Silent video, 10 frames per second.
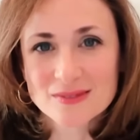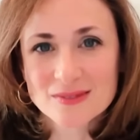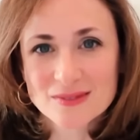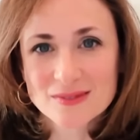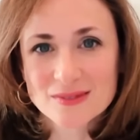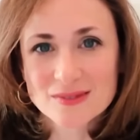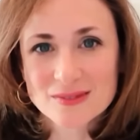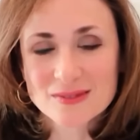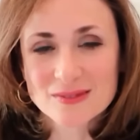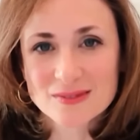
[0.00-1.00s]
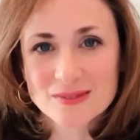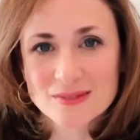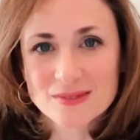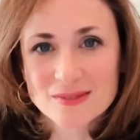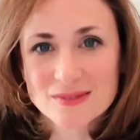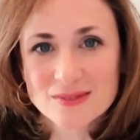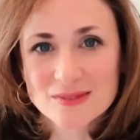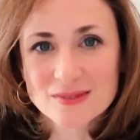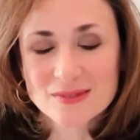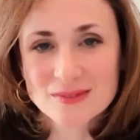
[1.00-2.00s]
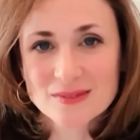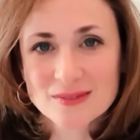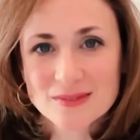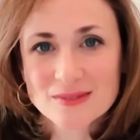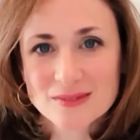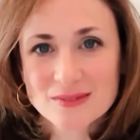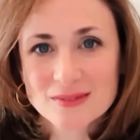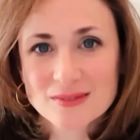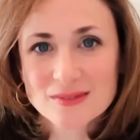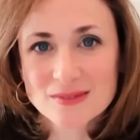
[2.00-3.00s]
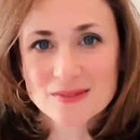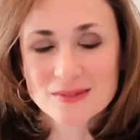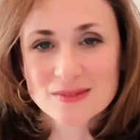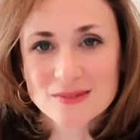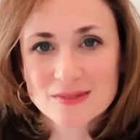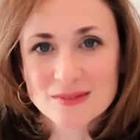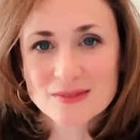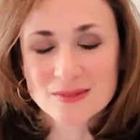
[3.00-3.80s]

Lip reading: No words are spoken by the person on screen.